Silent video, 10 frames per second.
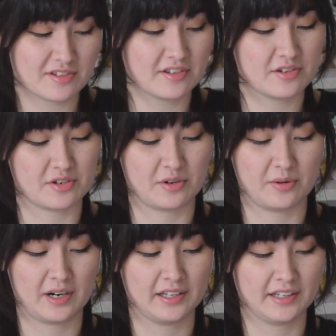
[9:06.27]

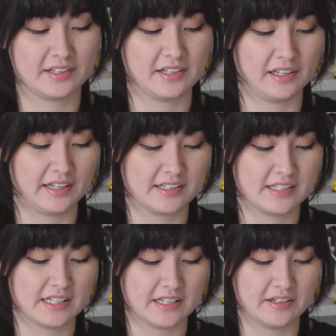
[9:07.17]
So I like
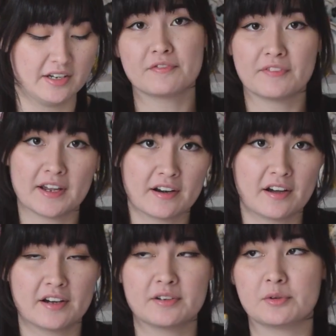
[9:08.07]
collecting fan
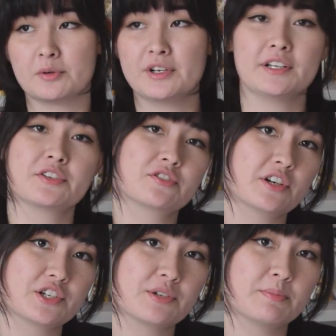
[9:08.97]
art or
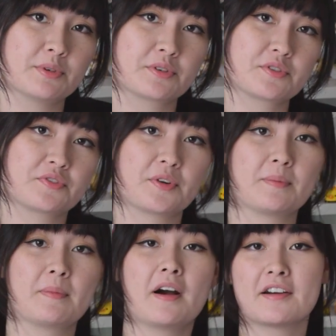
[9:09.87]
illustration books
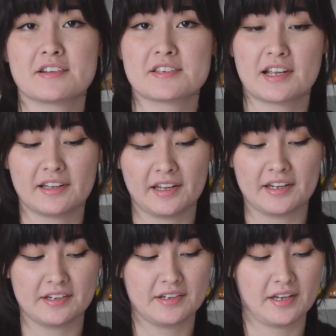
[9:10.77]
from artists I
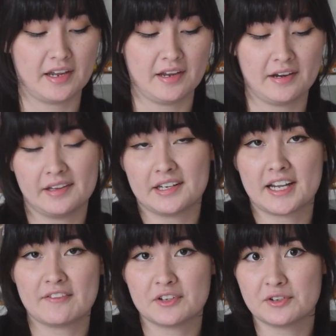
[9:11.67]
like, and I like
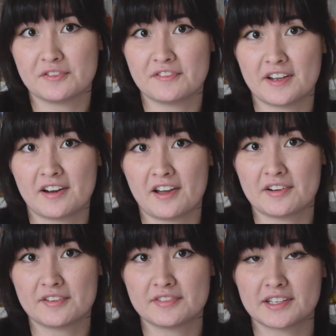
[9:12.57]
having good fan art
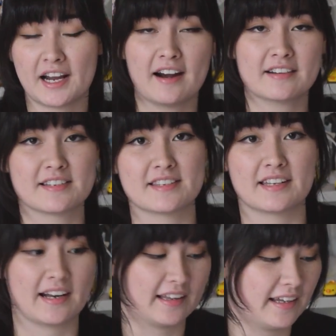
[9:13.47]
of the characters
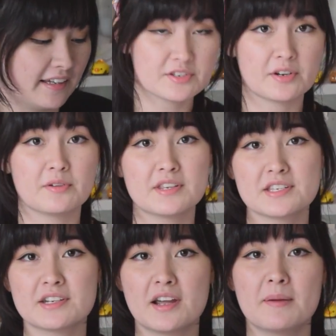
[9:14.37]
that I like. So
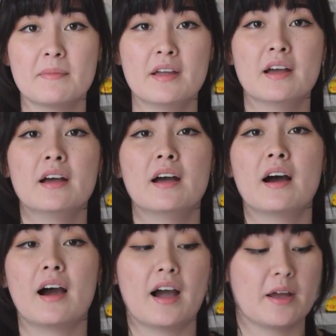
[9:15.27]
this time
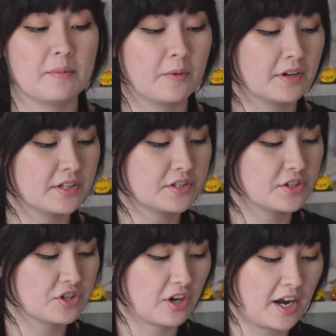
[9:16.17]
I wanted to
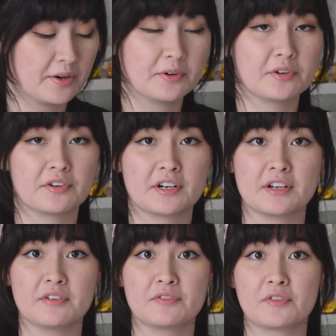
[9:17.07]
try
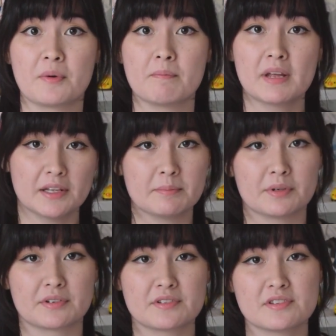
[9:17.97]
ordering from Melon
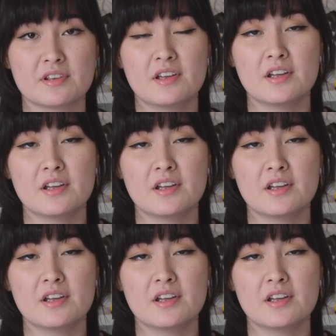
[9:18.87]
Books.